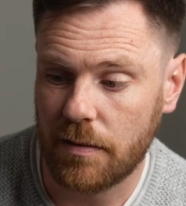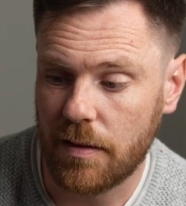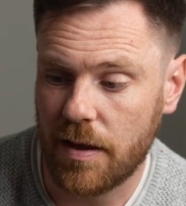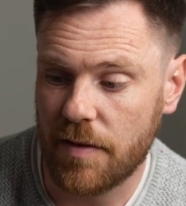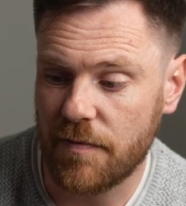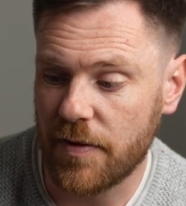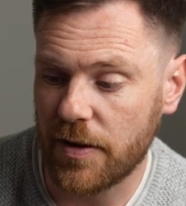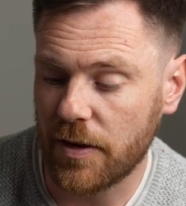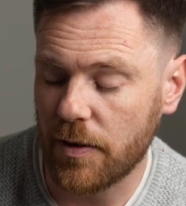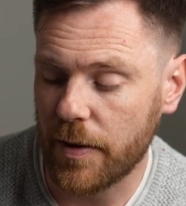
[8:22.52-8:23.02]

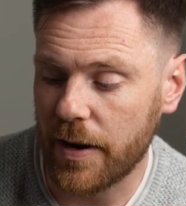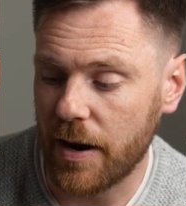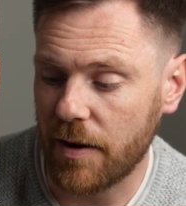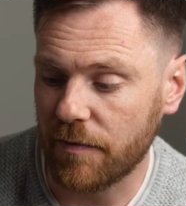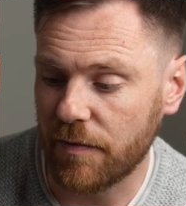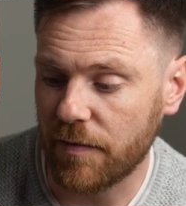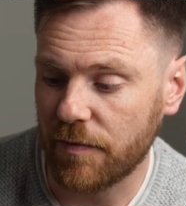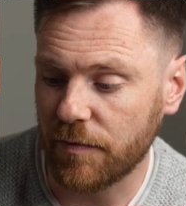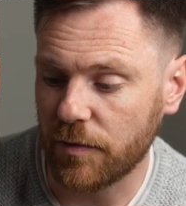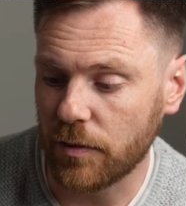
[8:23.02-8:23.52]
If you're going out
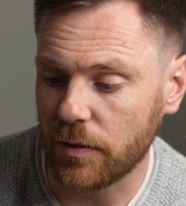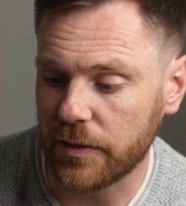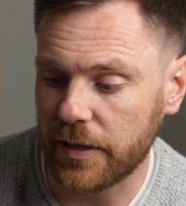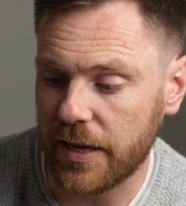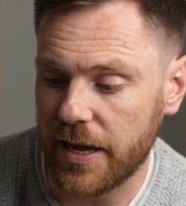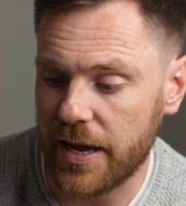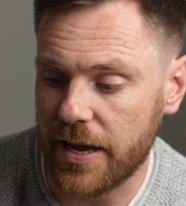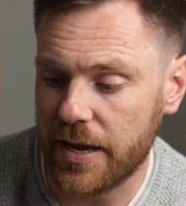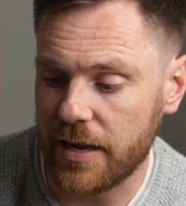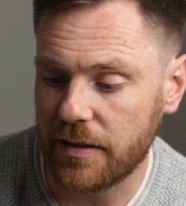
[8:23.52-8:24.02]
for a full
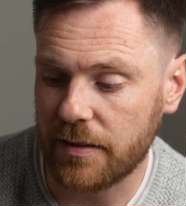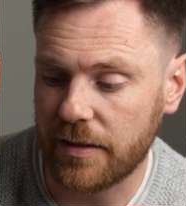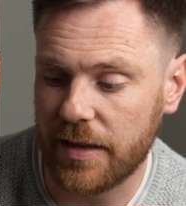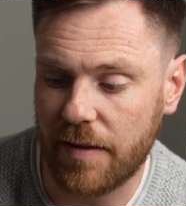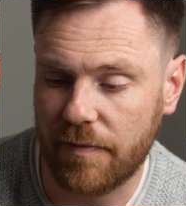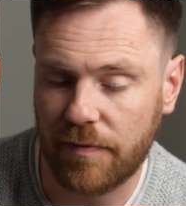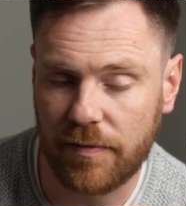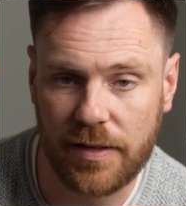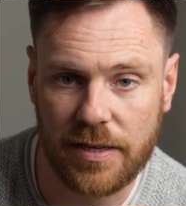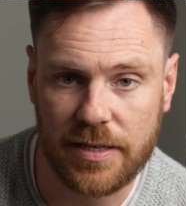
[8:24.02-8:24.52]
day,
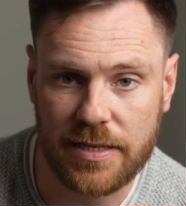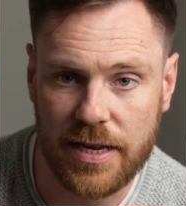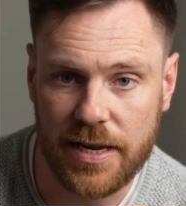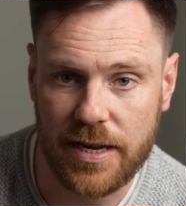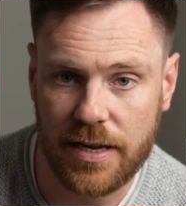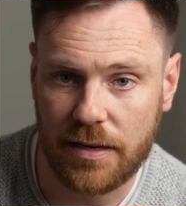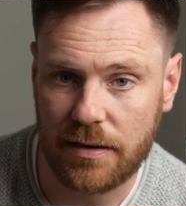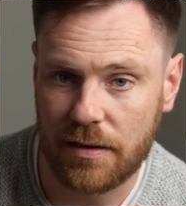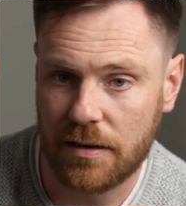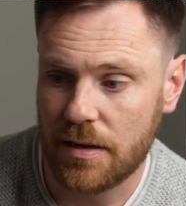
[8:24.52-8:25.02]
definitely
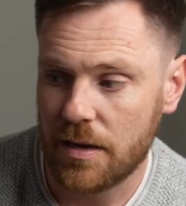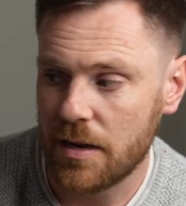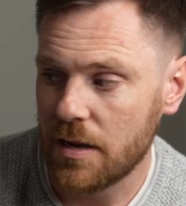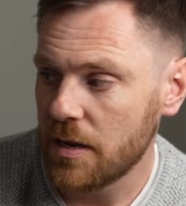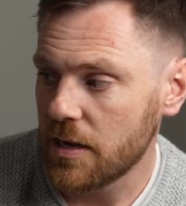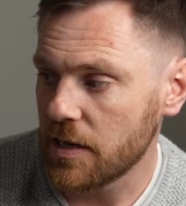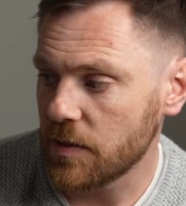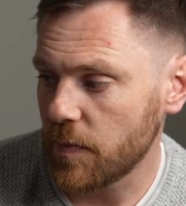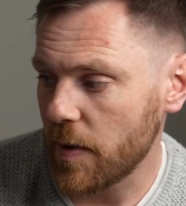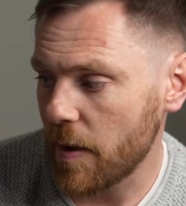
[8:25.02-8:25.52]
take
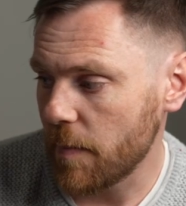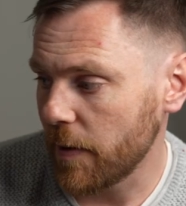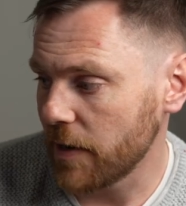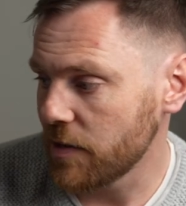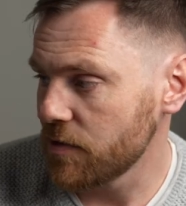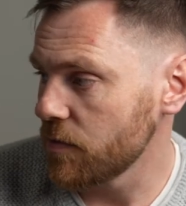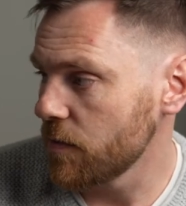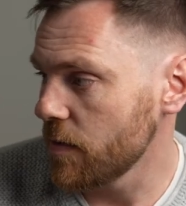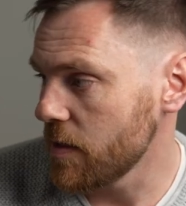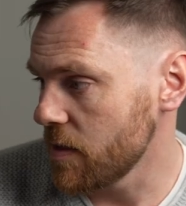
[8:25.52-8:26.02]
a spare
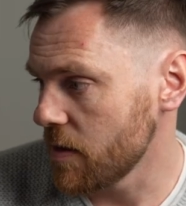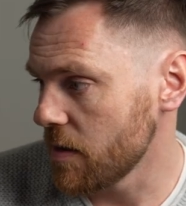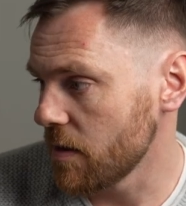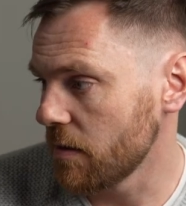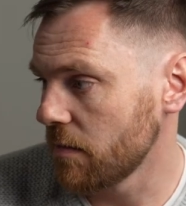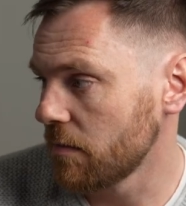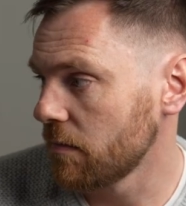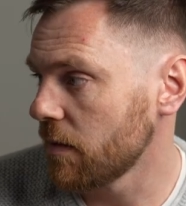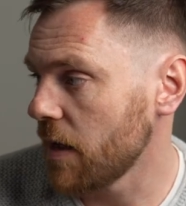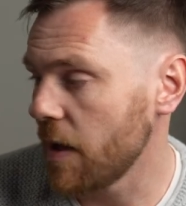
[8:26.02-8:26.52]
battery with
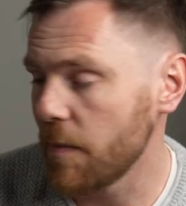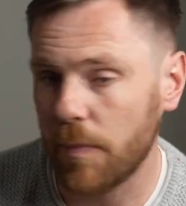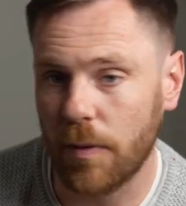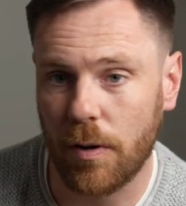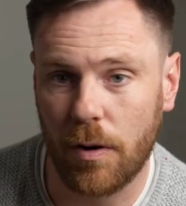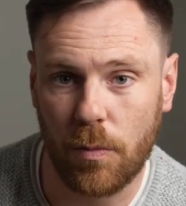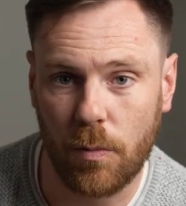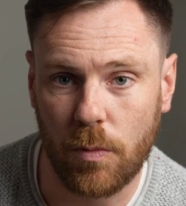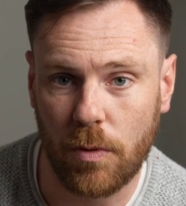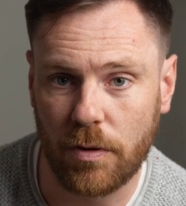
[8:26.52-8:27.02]
you. I
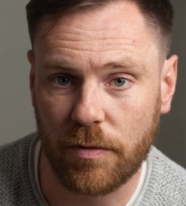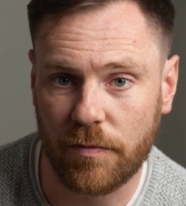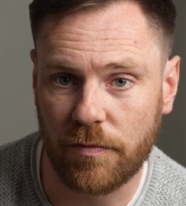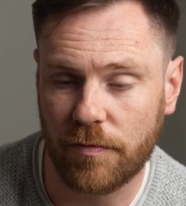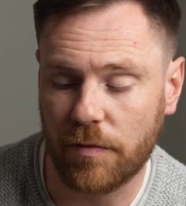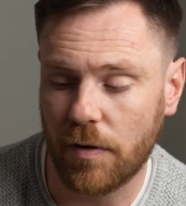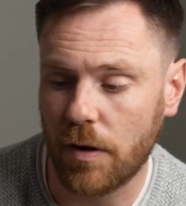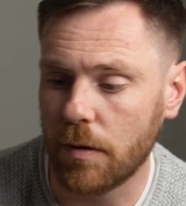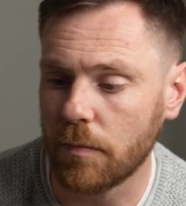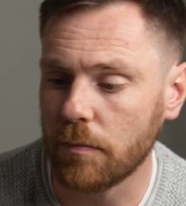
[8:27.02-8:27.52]
bought one
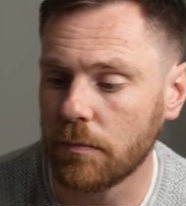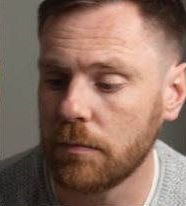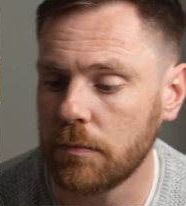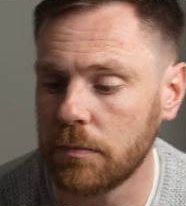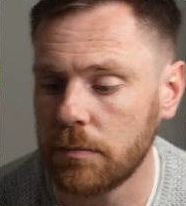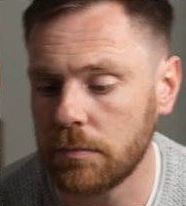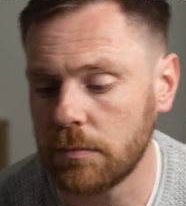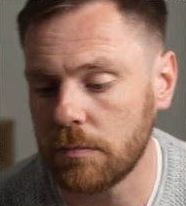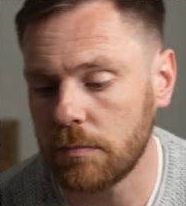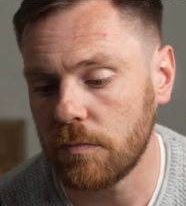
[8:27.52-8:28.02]
from
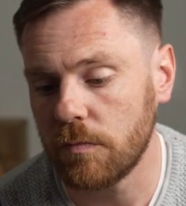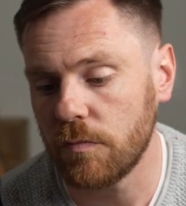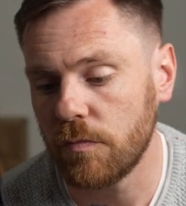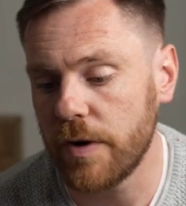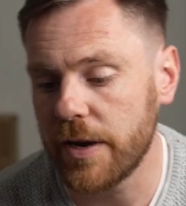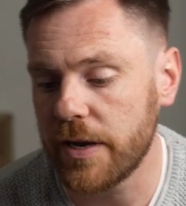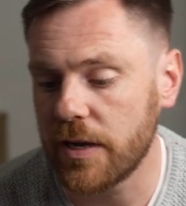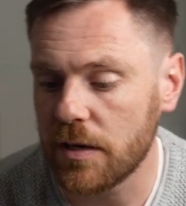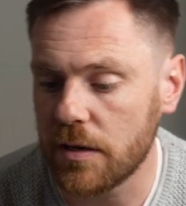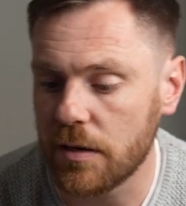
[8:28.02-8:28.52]

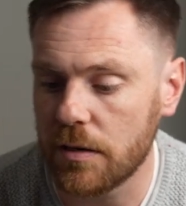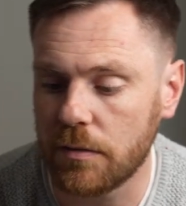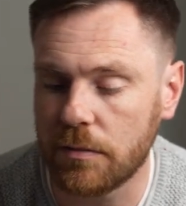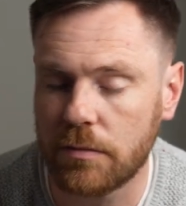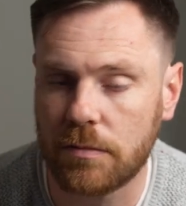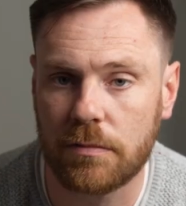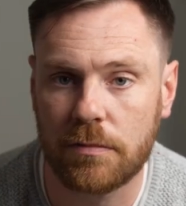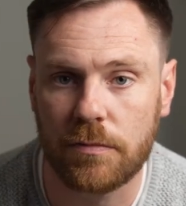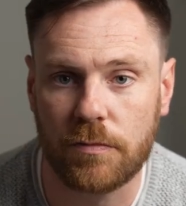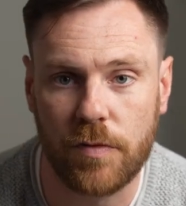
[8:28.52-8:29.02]
Ricoh,
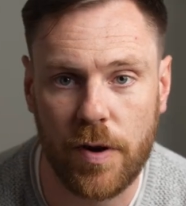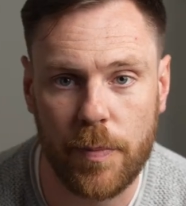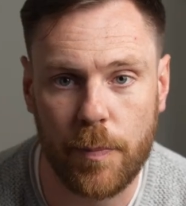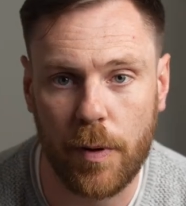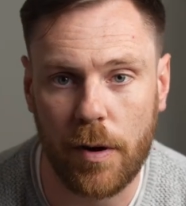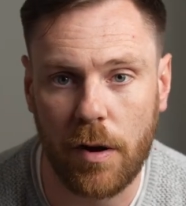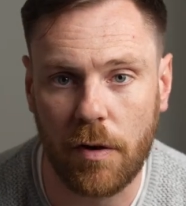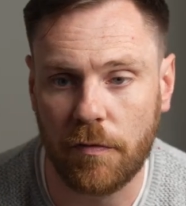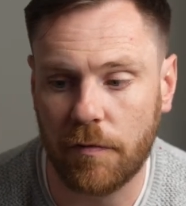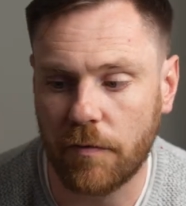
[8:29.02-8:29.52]

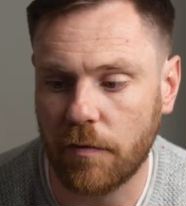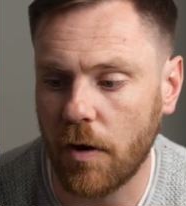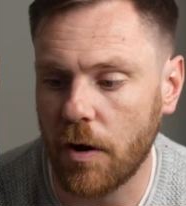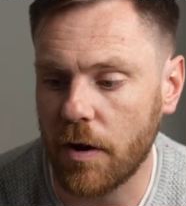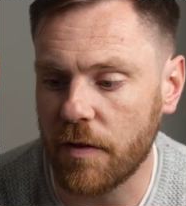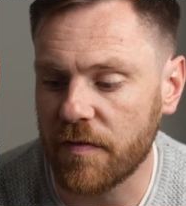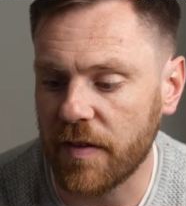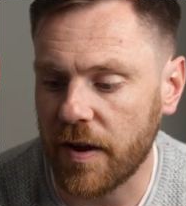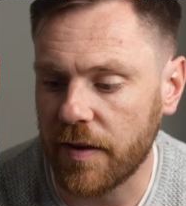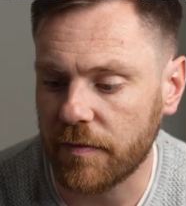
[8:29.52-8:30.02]
rip-off,
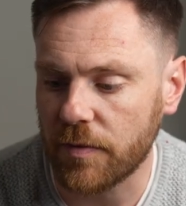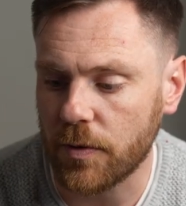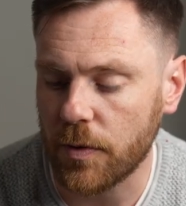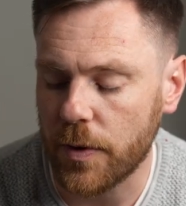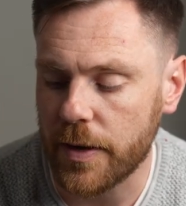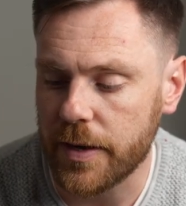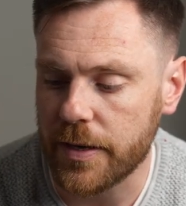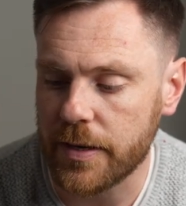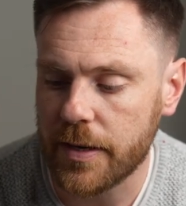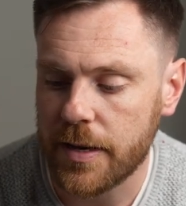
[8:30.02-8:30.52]
45
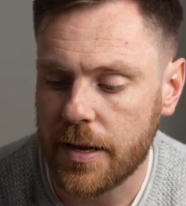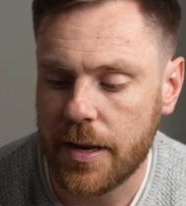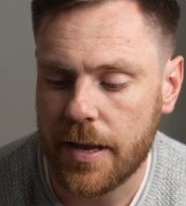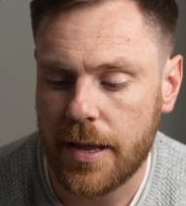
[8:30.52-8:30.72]
quid.